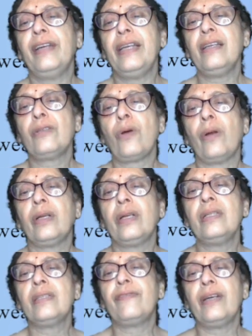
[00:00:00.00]
various
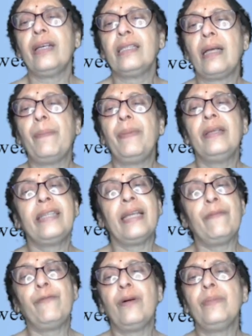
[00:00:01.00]
organs. For example,
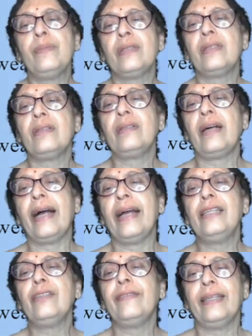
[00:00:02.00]
tapeworms is a
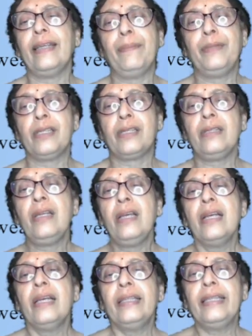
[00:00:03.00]
height of adaptation.
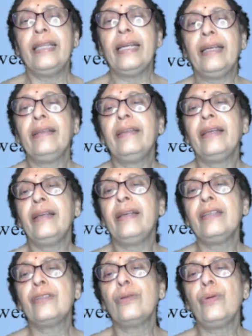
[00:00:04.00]
There
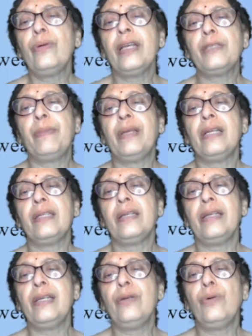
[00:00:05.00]
is no
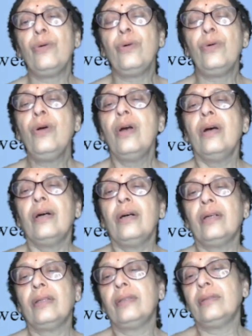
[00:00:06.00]
respiratory, no
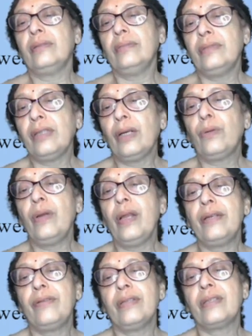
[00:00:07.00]

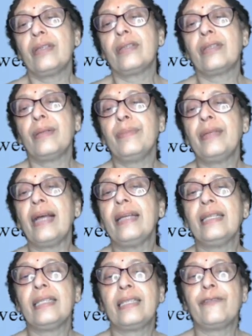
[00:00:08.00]
circulatory system,
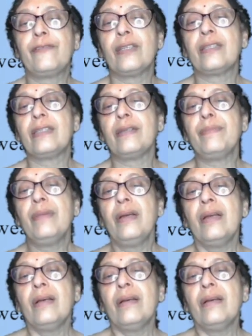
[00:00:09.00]
digestive system,